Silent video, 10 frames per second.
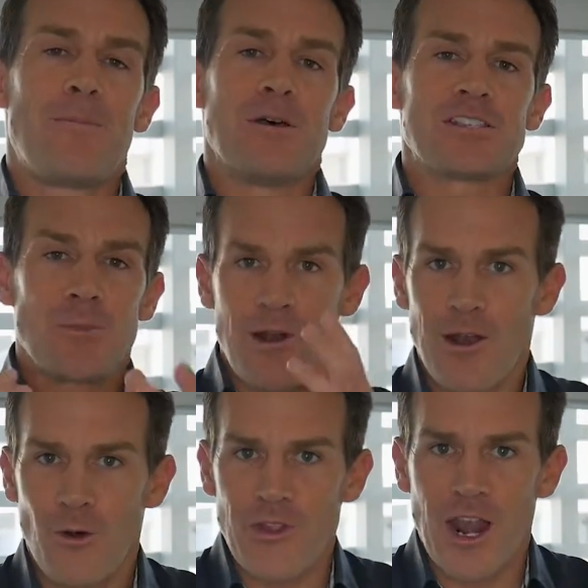But somewhere
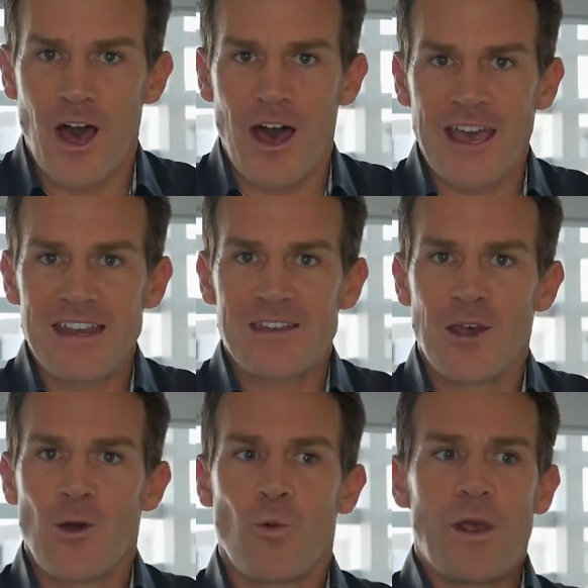along the line,
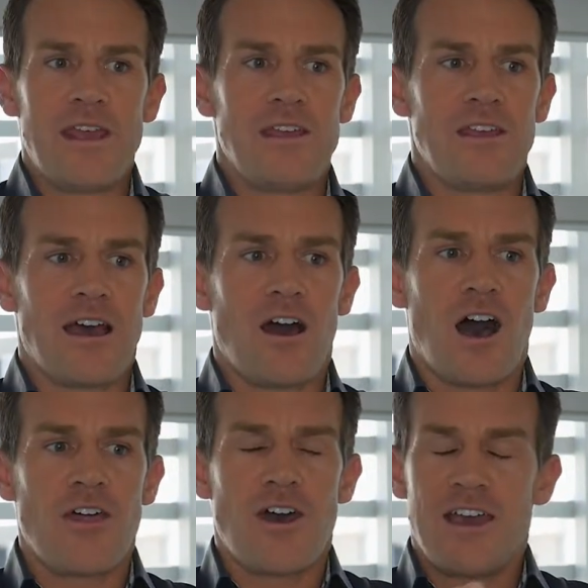we
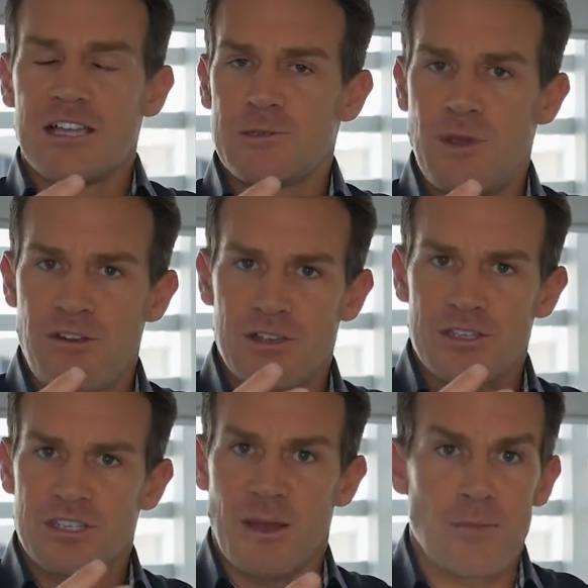either
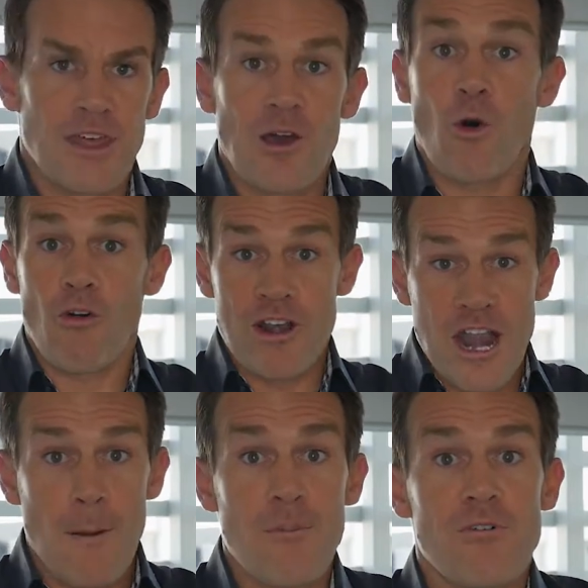experience something or a
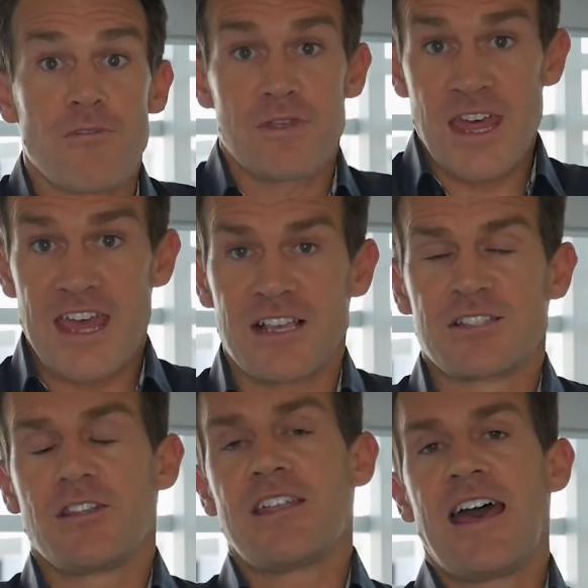number of
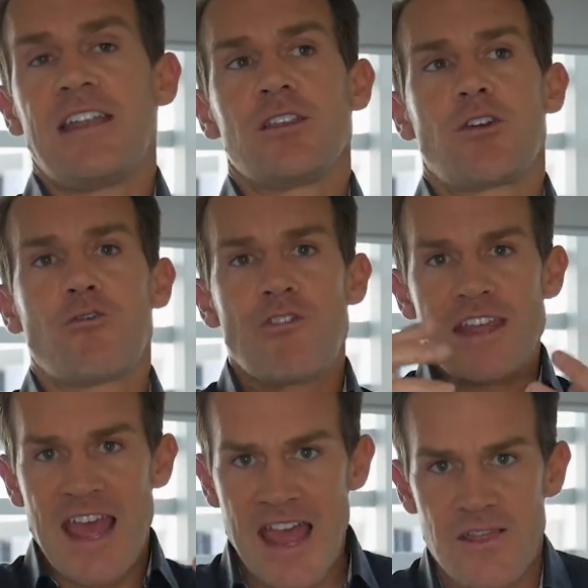things that then
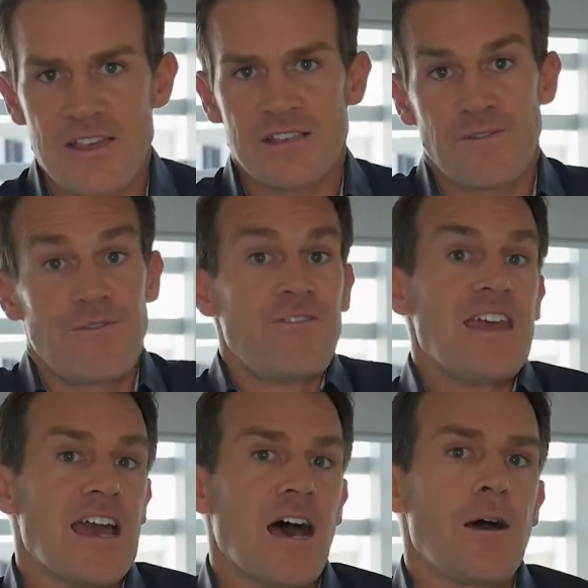create this
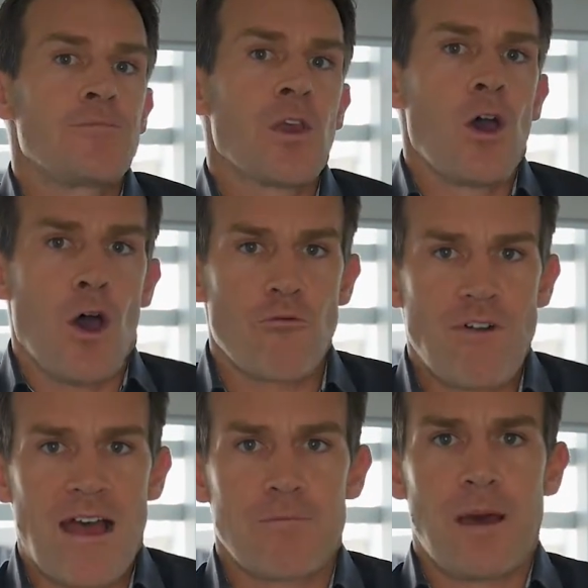fear
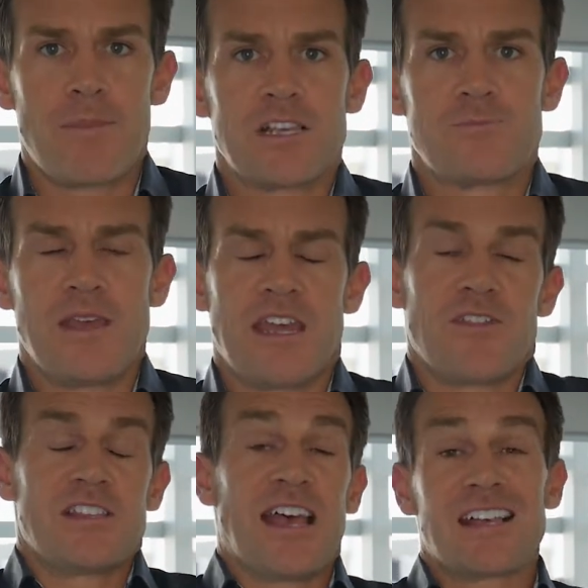around public
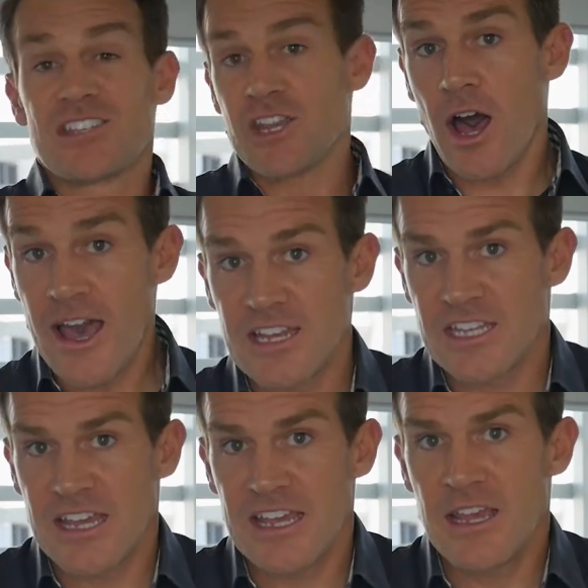speaking, this
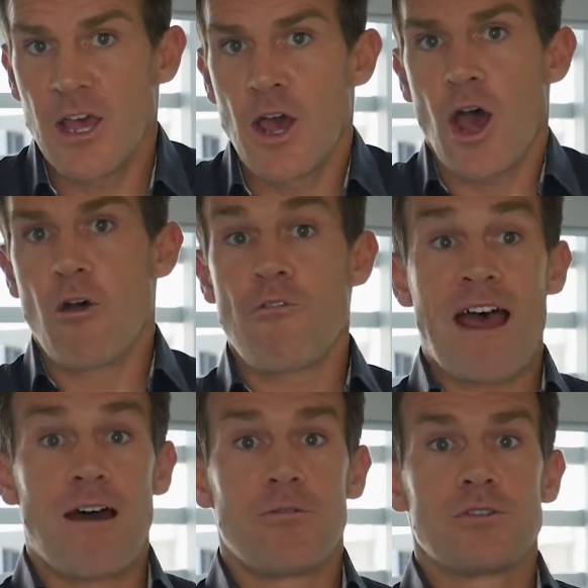anxiety
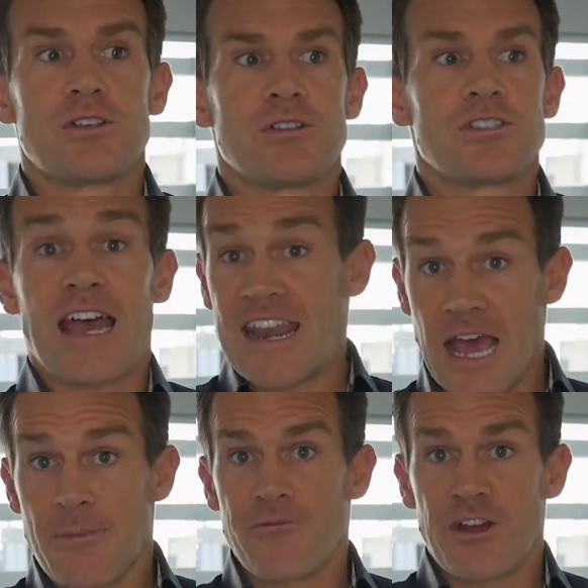around standing
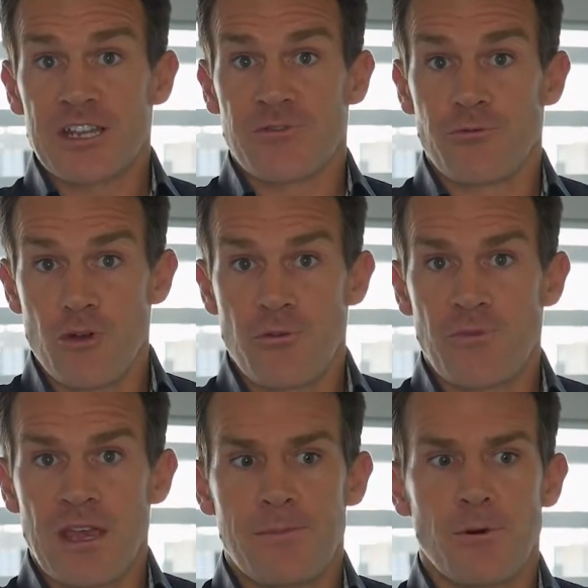up in front of a room
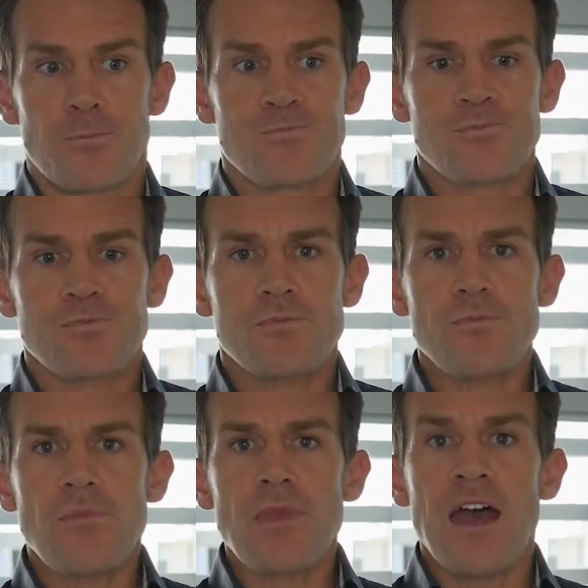of people
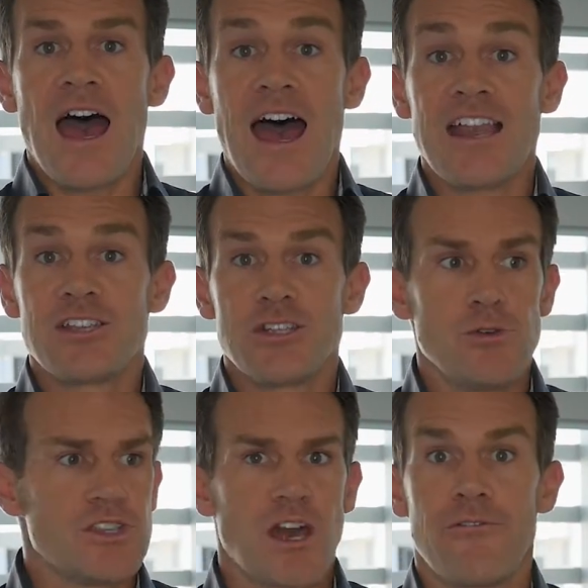and
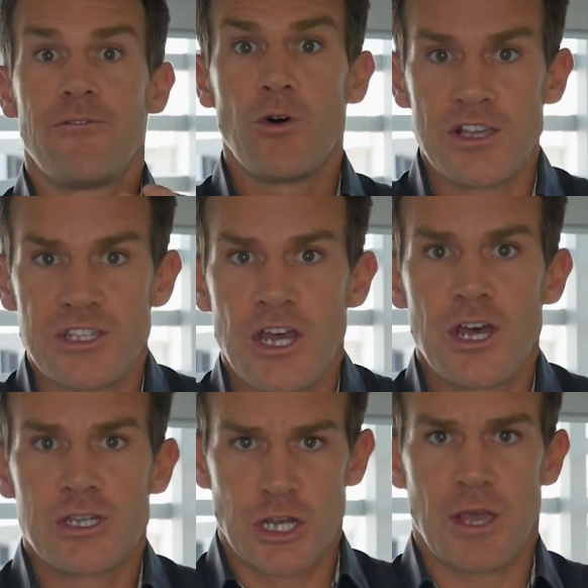using our voice
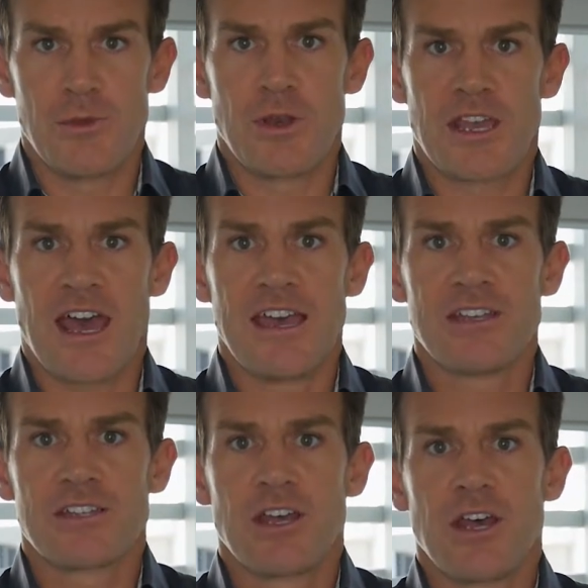to communicate.